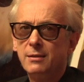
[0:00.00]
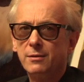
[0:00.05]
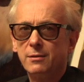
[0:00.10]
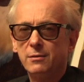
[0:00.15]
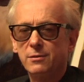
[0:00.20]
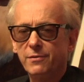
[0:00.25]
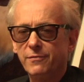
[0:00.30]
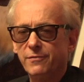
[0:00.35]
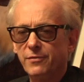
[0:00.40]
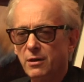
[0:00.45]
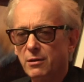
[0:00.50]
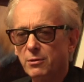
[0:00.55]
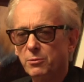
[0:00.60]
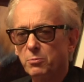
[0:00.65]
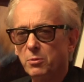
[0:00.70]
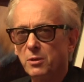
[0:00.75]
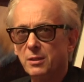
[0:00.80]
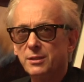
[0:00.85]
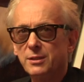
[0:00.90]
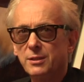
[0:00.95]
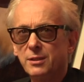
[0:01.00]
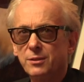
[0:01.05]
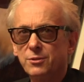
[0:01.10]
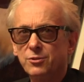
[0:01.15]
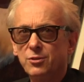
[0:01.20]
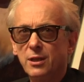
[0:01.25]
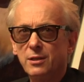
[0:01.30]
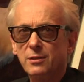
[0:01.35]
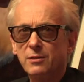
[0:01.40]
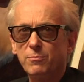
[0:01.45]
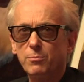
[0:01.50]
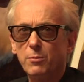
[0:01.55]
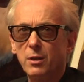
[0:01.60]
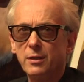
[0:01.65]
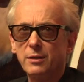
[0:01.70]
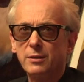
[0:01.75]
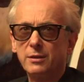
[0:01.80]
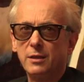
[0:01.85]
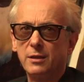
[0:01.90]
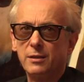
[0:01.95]
there's a very realistic chance of
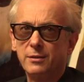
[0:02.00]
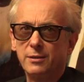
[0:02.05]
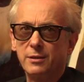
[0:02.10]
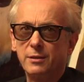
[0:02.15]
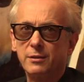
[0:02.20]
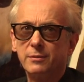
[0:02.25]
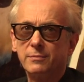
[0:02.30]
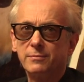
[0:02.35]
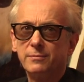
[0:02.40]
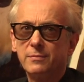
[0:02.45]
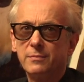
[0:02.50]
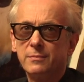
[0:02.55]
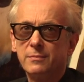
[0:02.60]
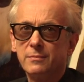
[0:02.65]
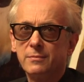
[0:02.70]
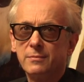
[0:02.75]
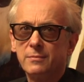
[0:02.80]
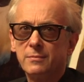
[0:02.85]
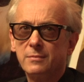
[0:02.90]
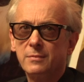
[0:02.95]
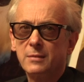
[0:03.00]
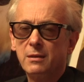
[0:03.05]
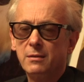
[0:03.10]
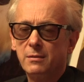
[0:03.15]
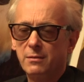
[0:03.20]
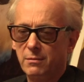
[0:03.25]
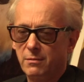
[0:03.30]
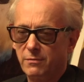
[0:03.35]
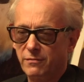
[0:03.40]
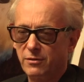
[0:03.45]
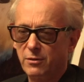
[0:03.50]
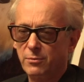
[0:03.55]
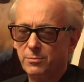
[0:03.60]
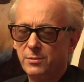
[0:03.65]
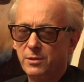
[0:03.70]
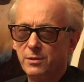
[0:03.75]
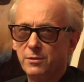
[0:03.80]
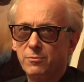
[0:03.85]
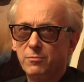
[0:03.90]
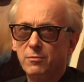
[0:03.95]
monetizing your
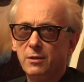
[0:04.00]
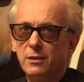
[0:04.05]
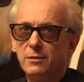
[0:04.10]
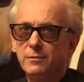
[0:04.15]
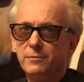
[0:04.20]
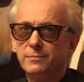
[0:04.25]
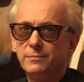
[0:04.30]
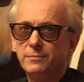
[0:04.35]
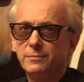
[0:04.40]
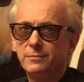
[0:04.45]
films as well.